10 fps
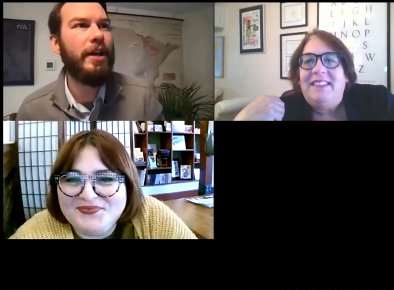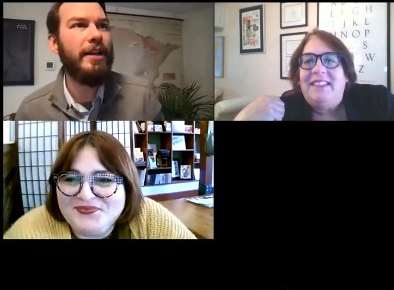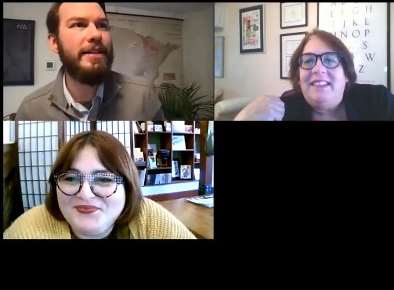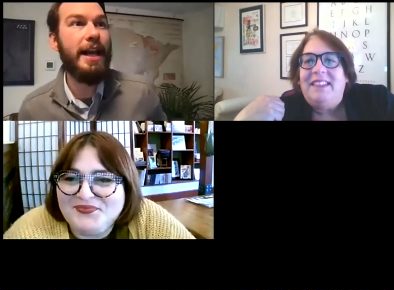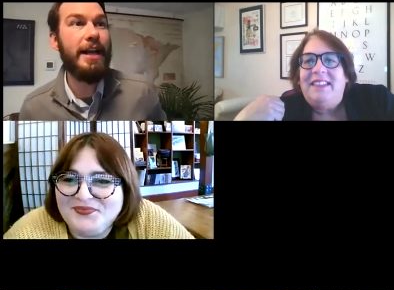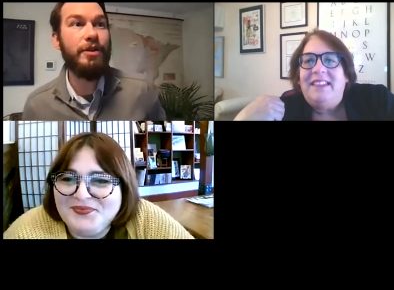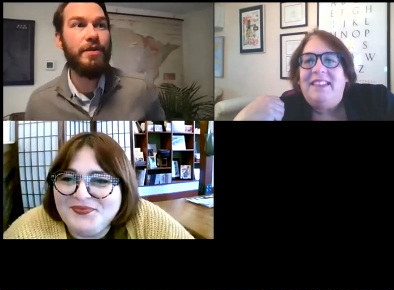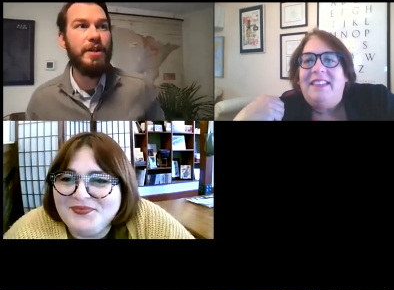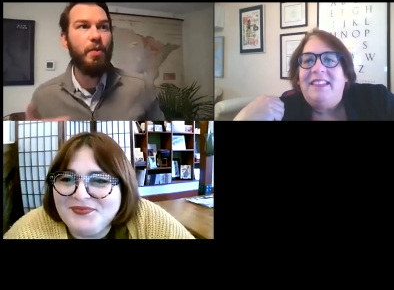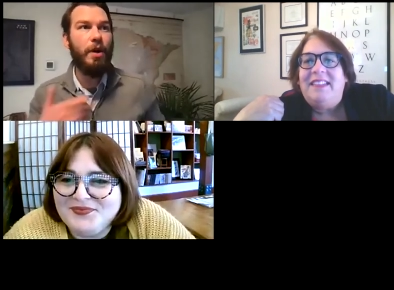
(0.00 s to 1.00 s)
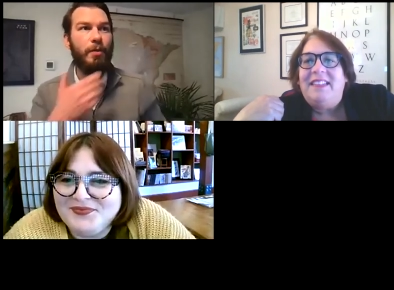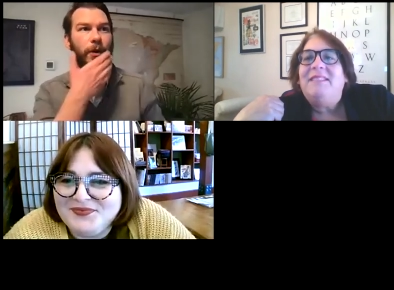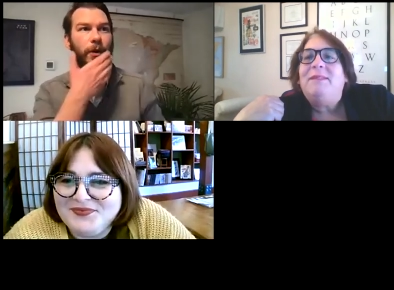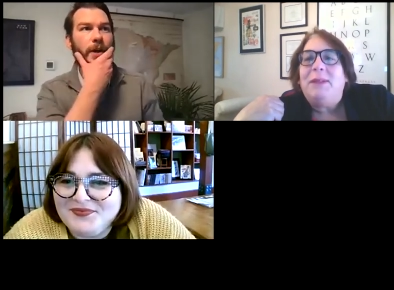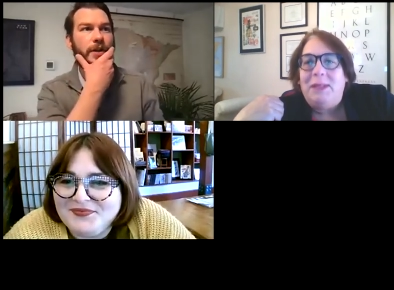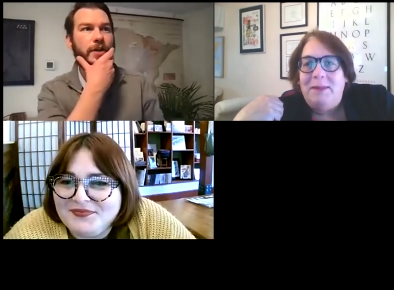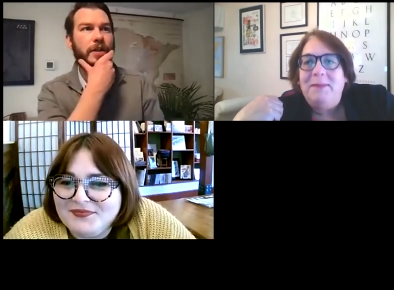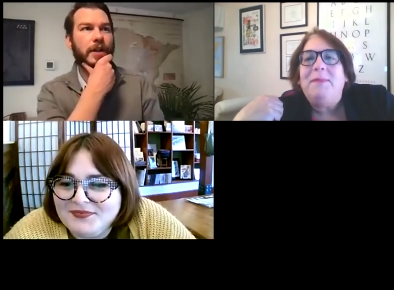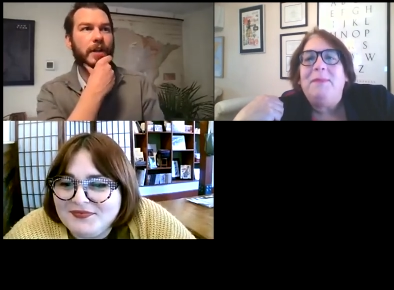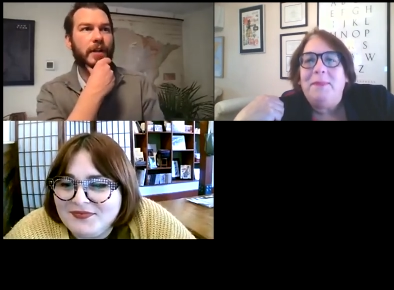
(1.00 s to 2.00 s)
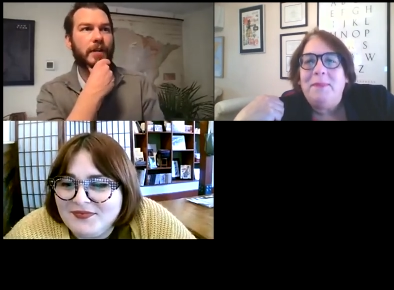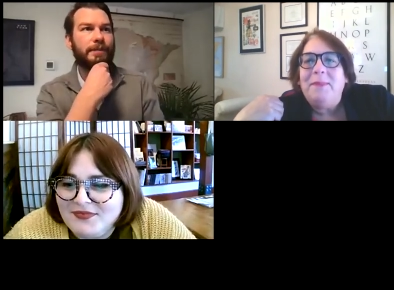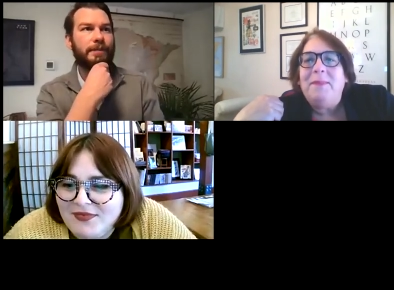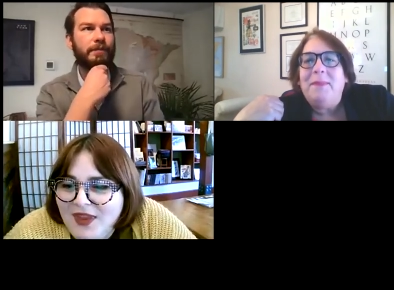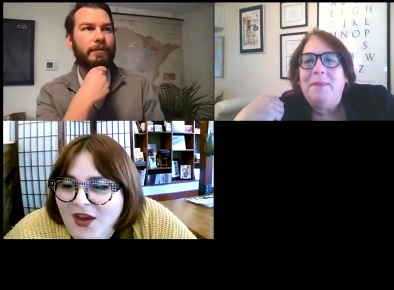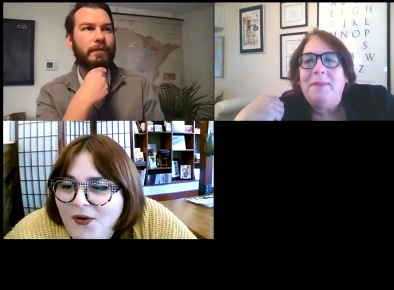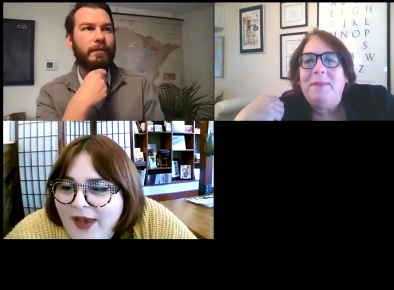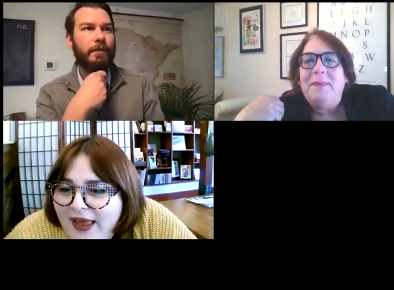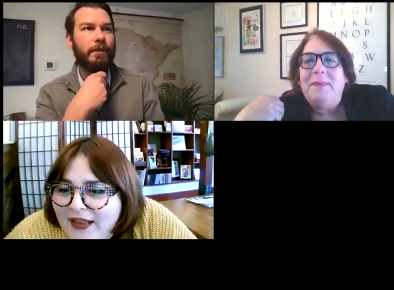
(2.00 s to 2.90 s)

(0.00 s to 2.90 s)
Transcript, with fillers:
Speaker 1: Let's see. I do see one more question here. Okay.